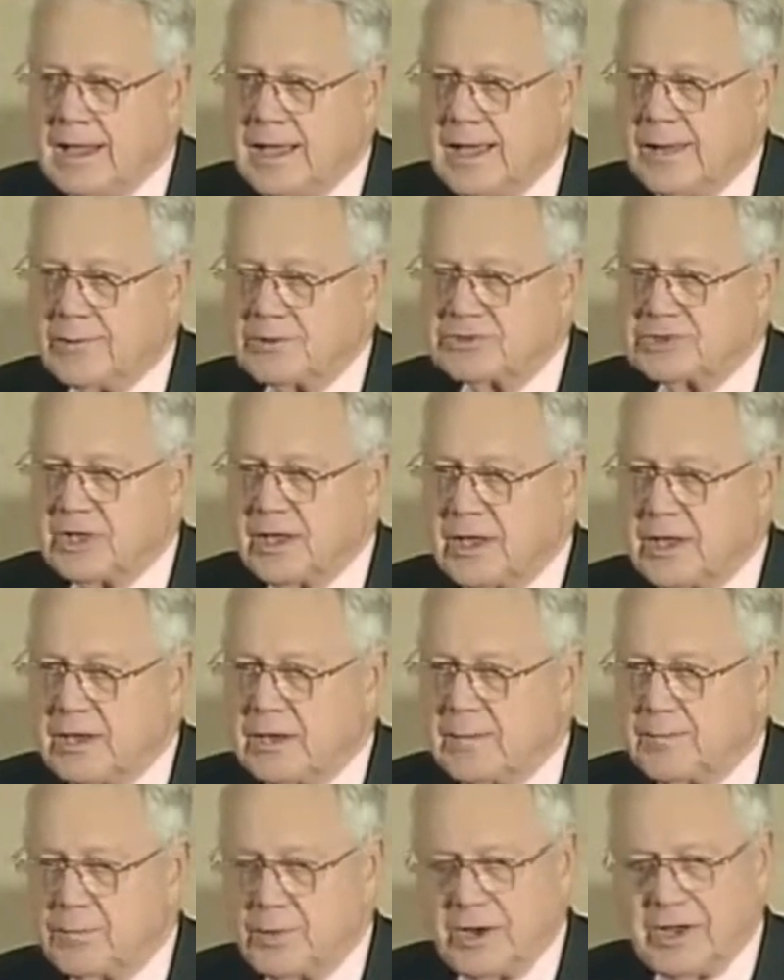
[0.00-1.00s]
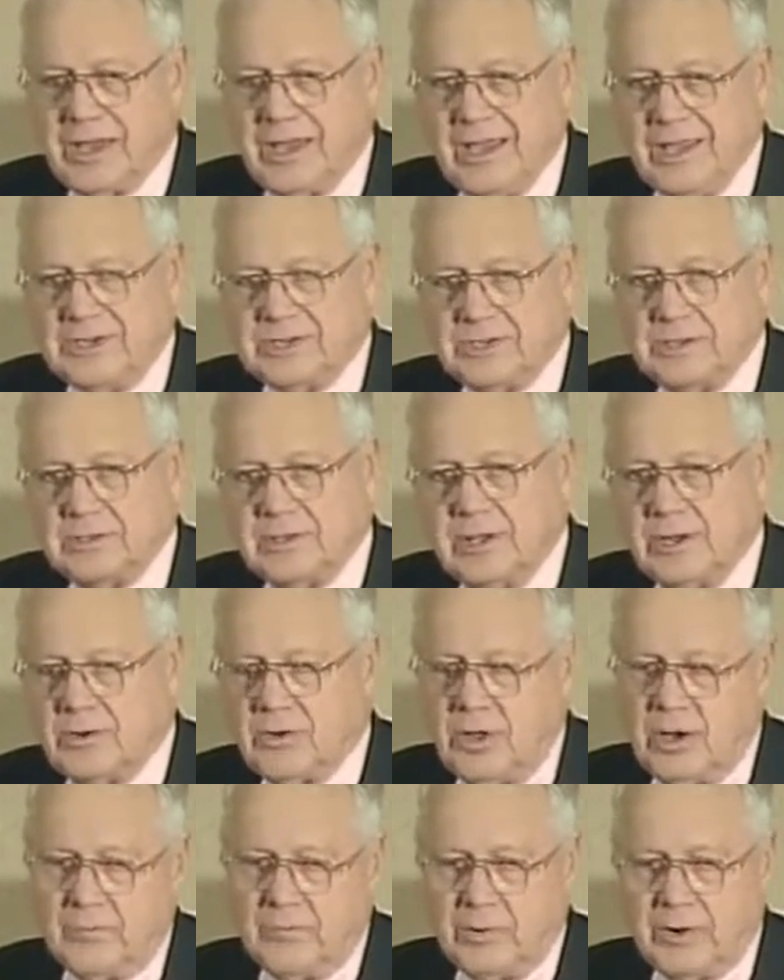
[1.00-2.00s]
I was a brick agent. They
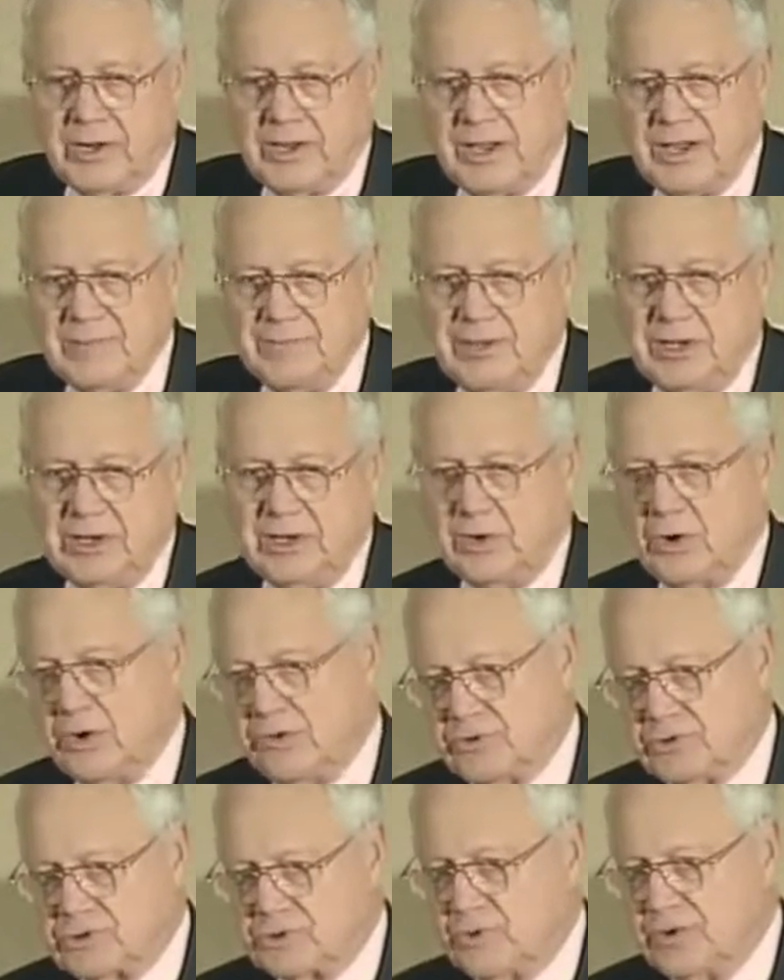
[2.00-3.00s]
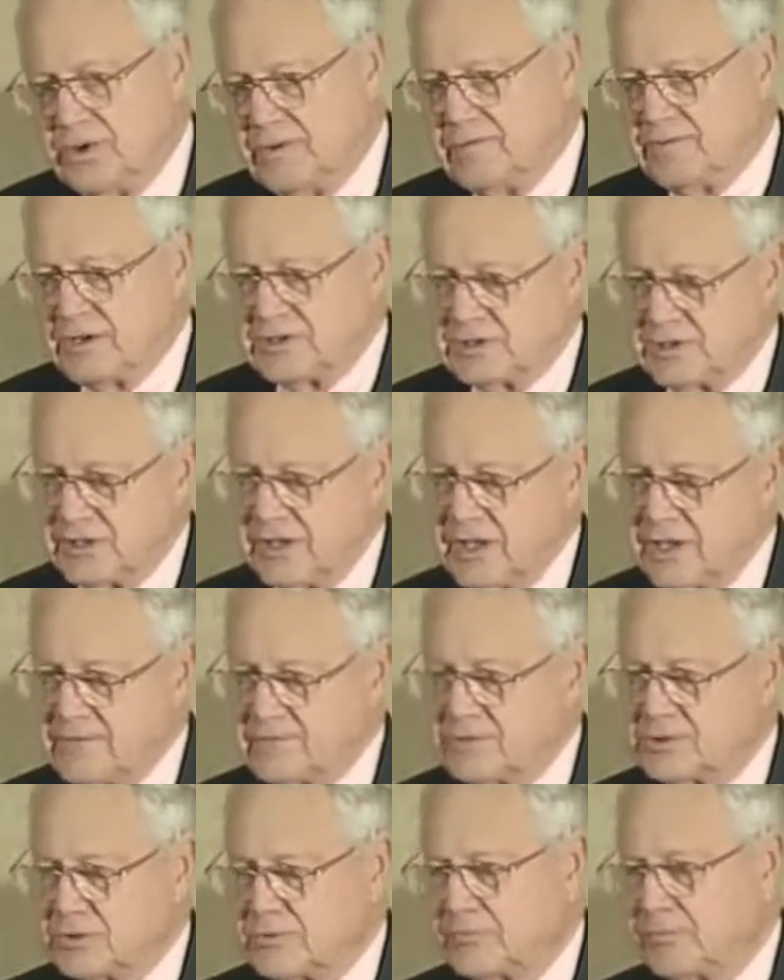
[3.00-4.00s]
call it brick agent, meaning you're on the street investigating
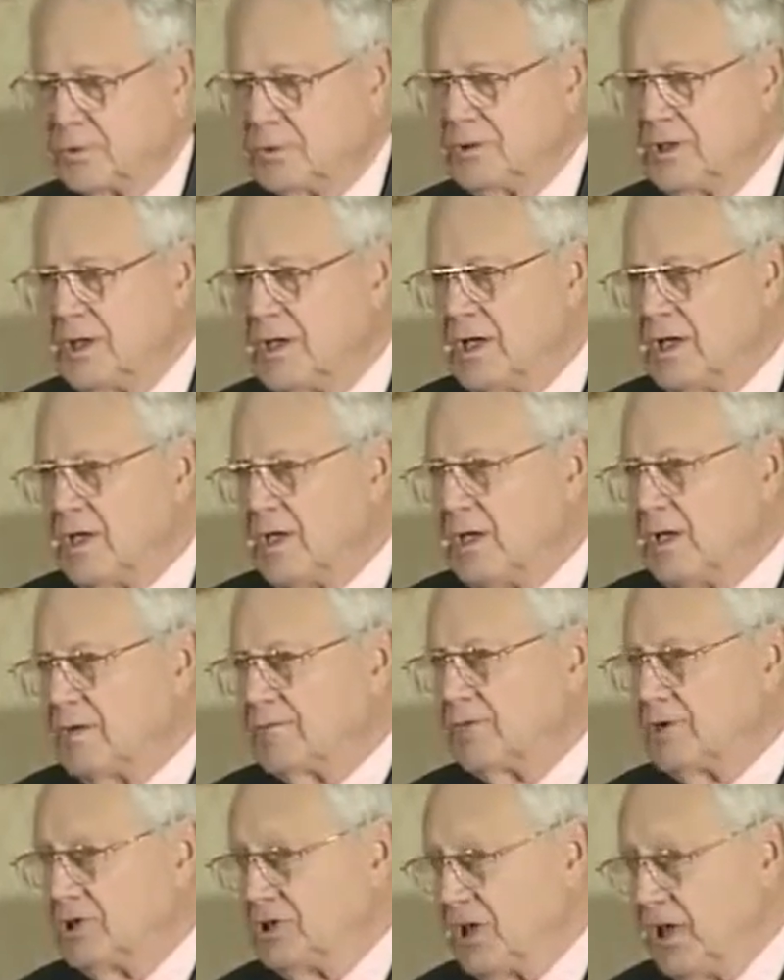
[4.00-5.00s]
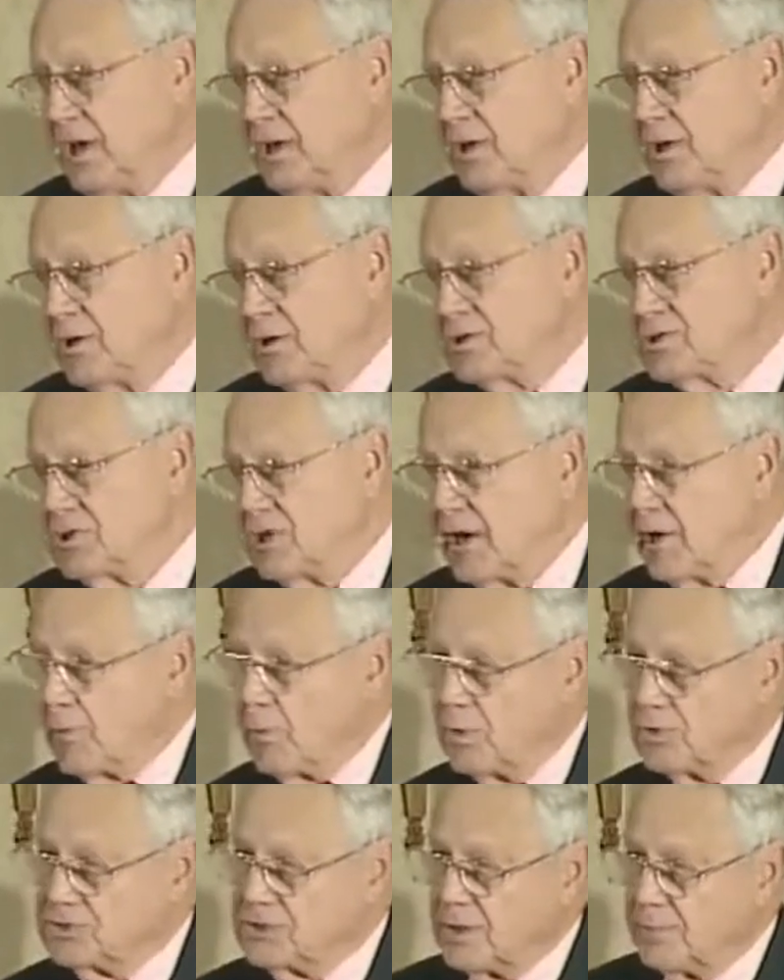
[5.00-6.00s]
and so forth. For 10 years, and then I
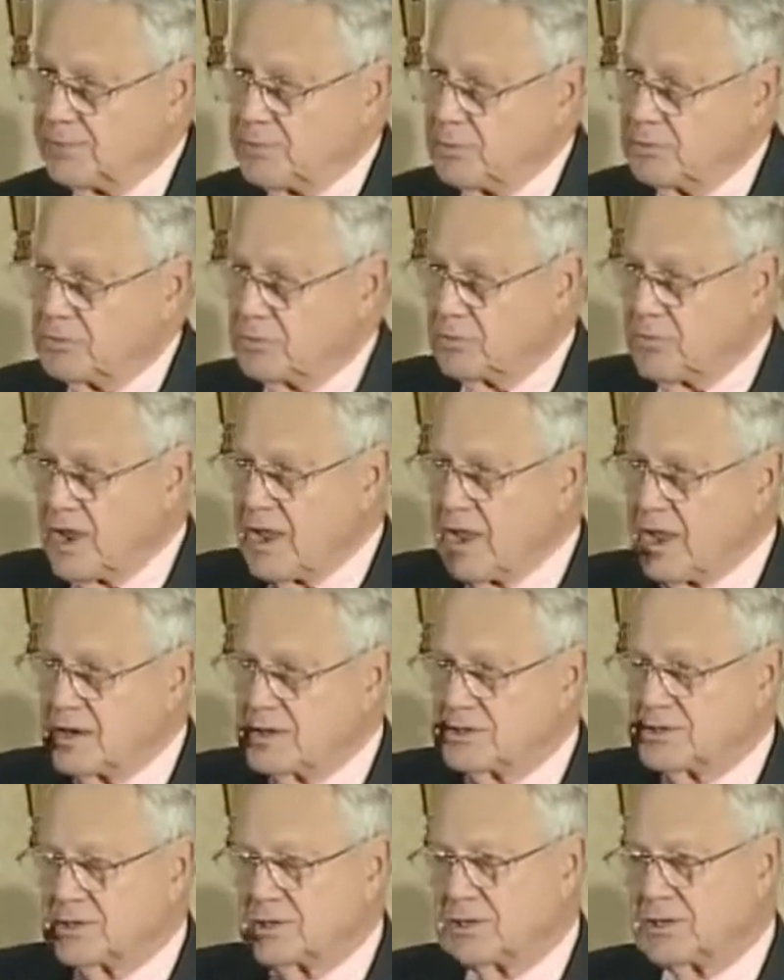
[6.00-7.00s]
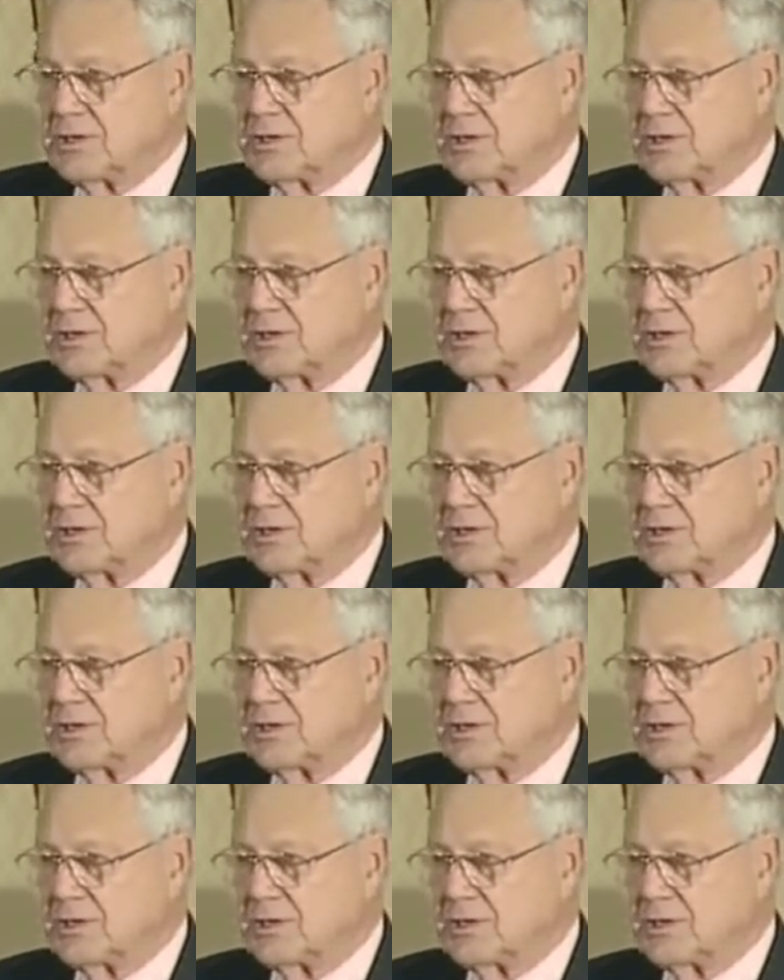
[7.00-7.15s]
rose up through the ranks.